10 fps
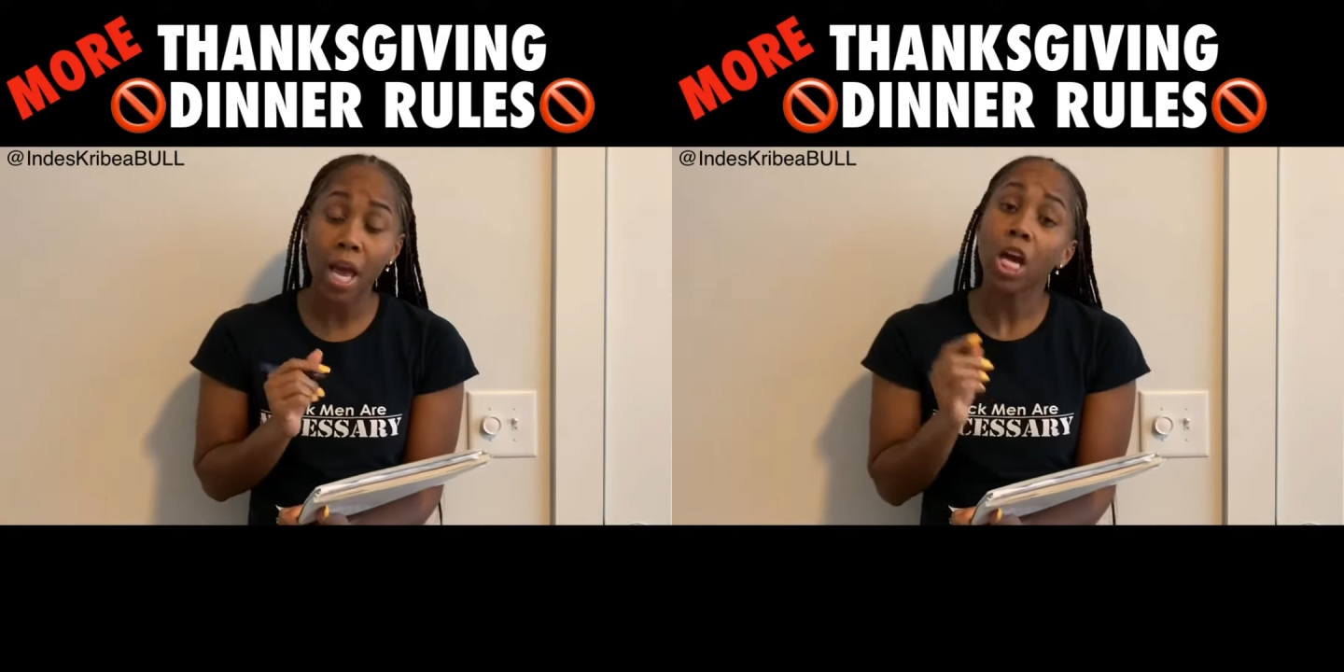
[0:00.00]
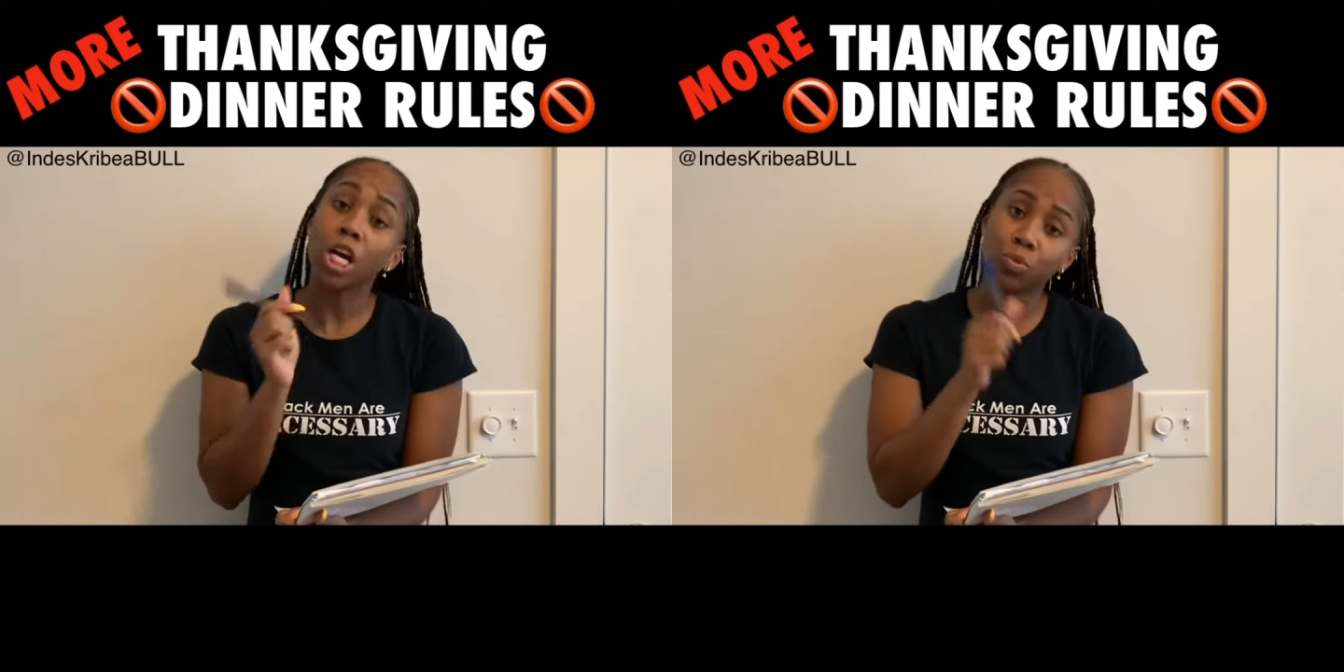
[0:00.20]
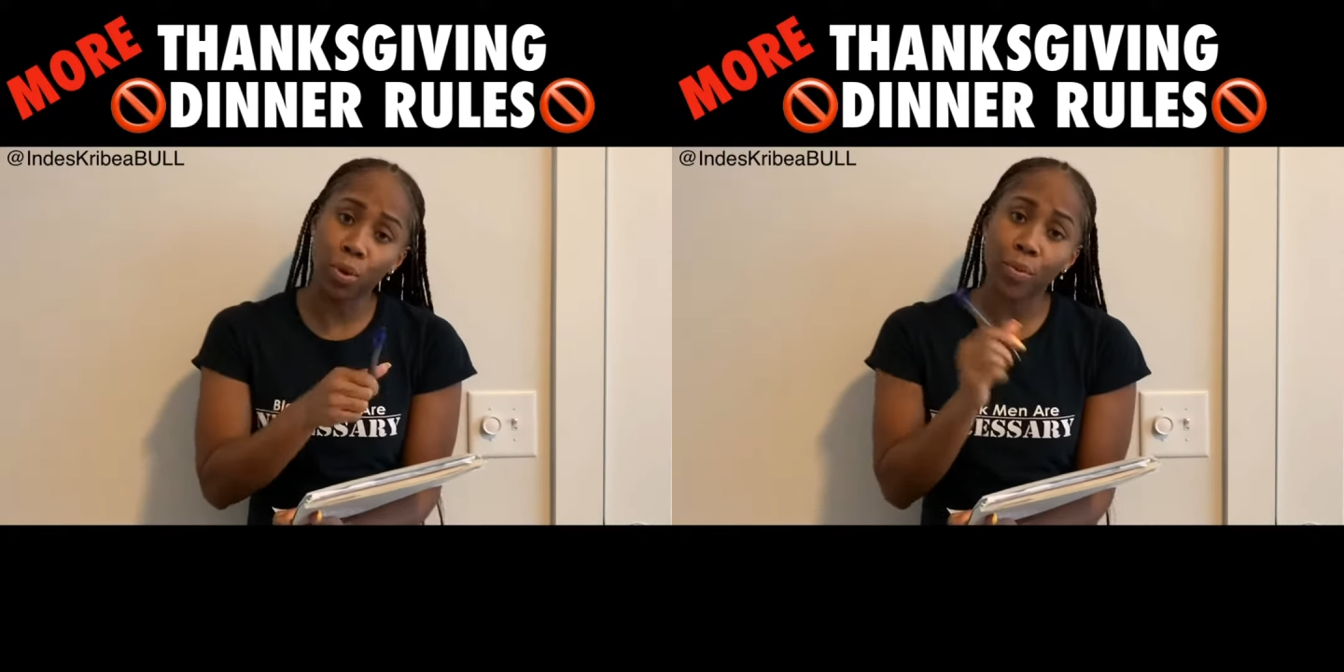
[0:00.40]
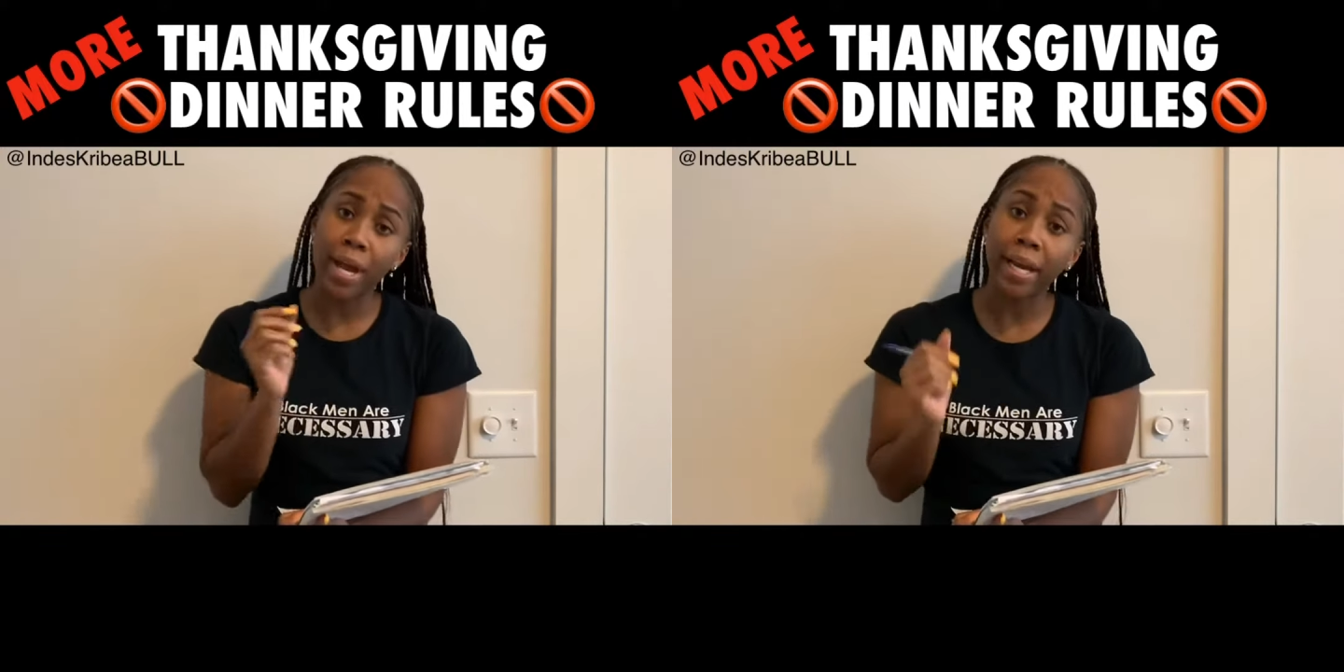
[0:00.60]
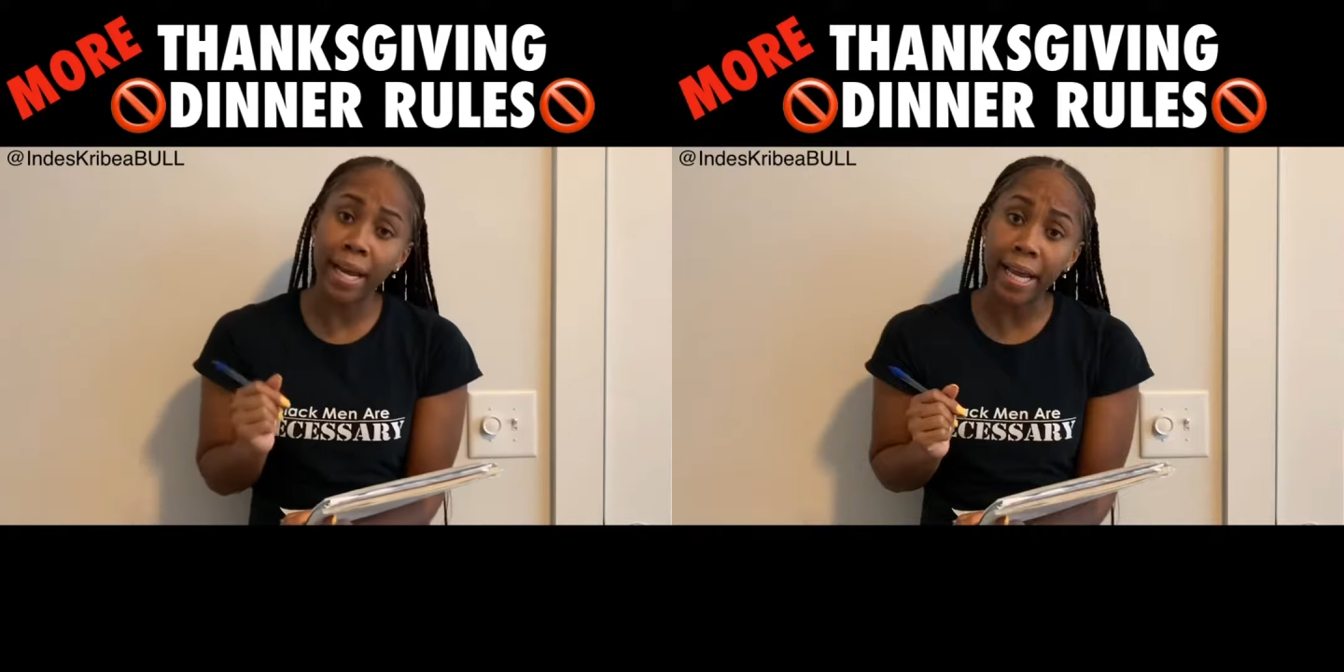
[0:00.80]
because we ready
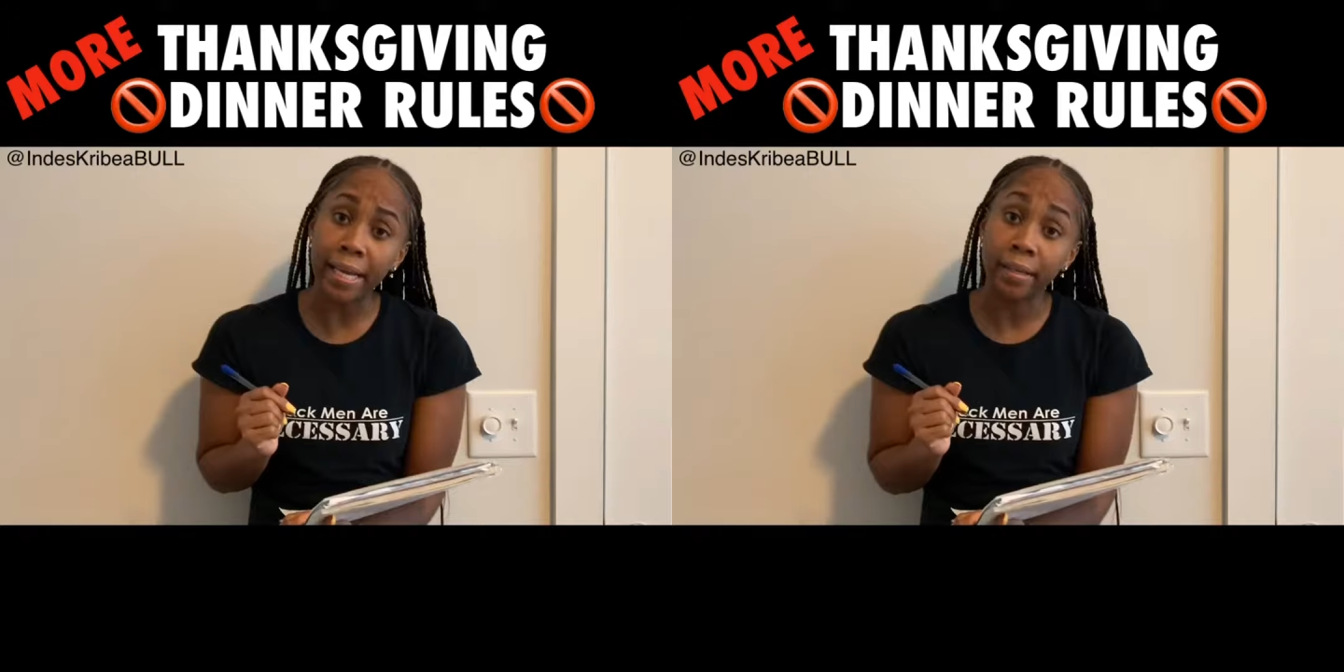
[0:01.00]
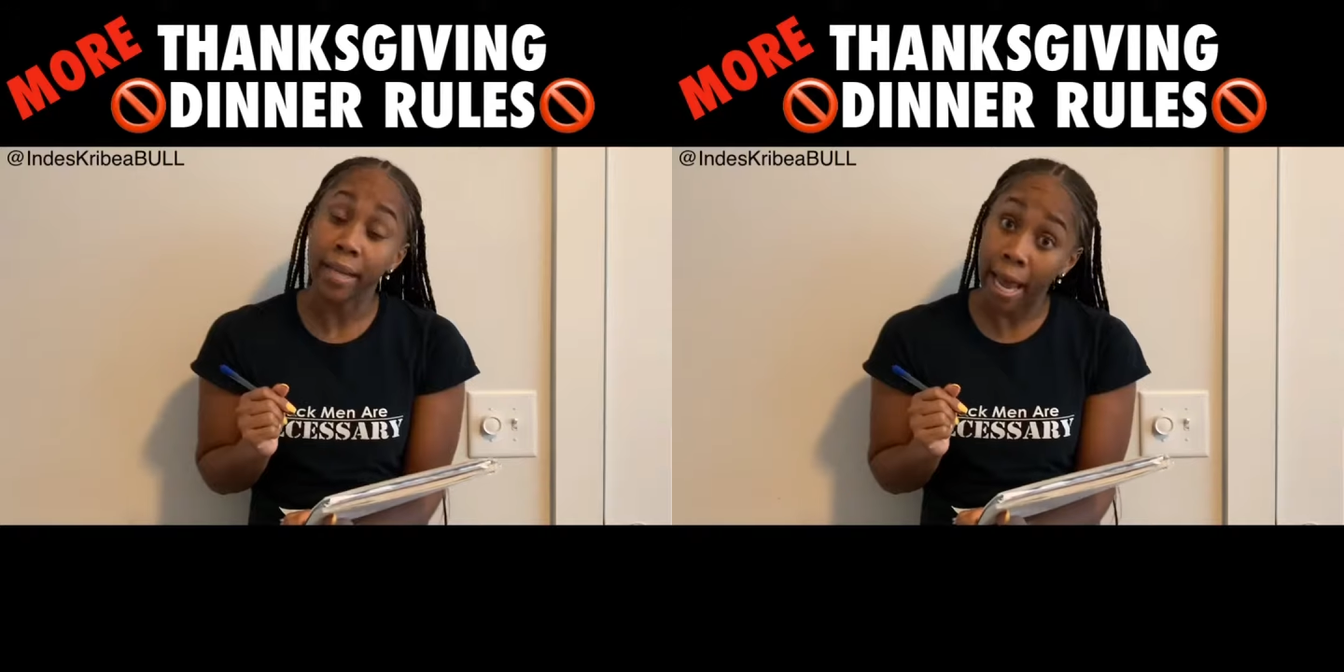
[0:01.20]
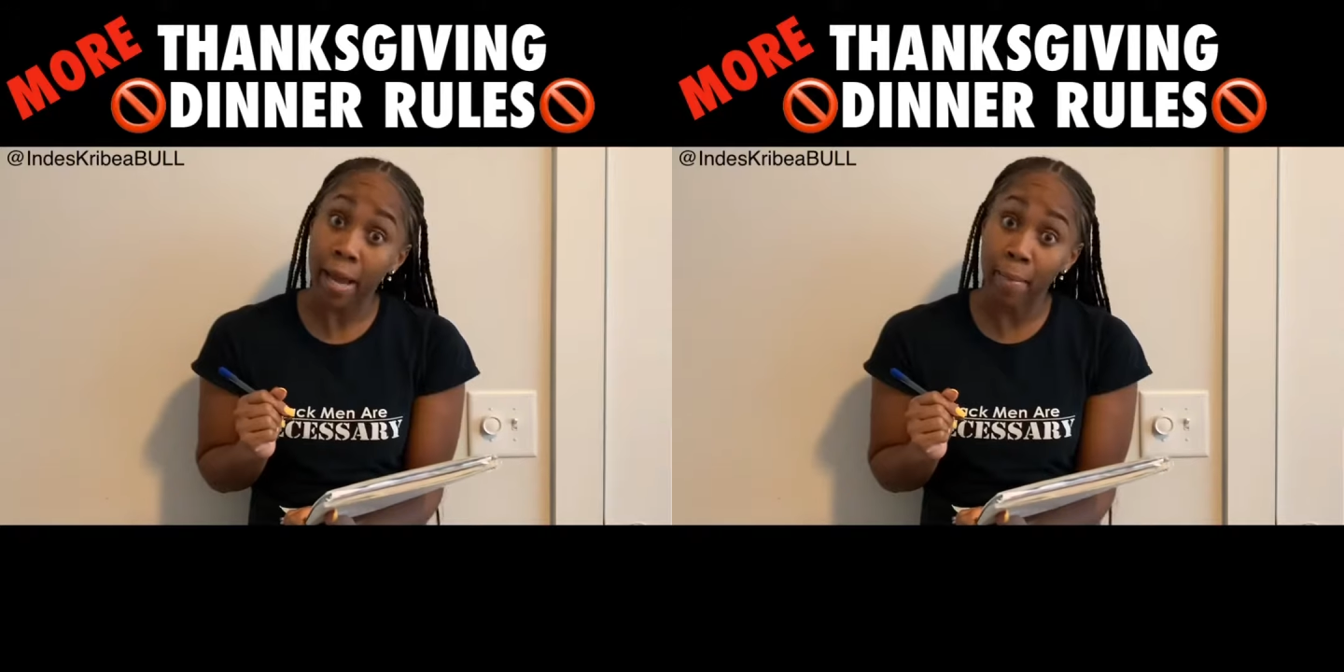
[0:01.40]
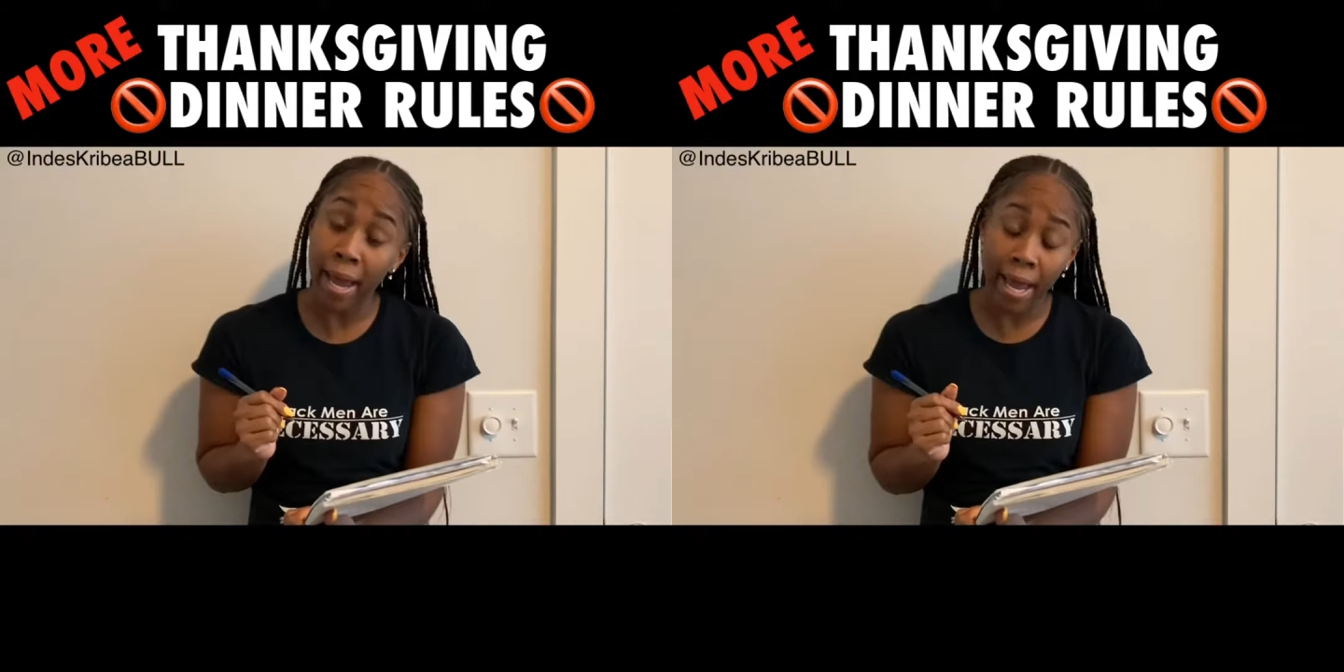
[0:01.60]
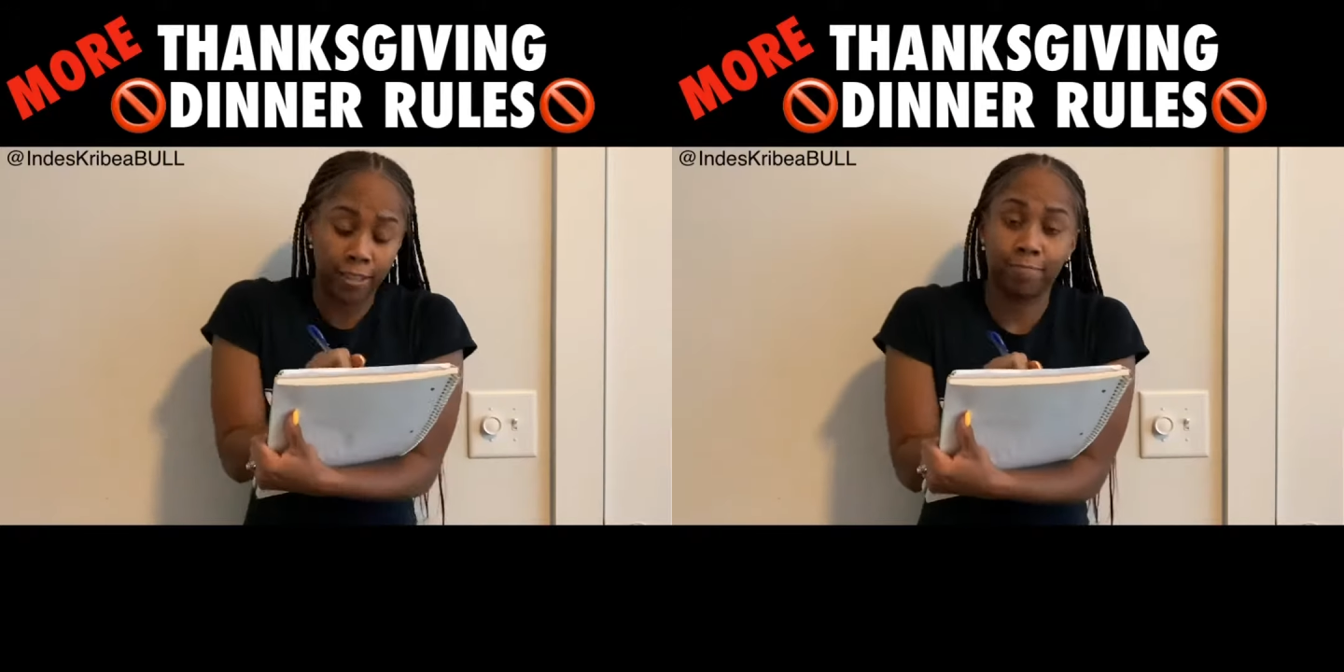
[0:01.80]
to eat. Amen.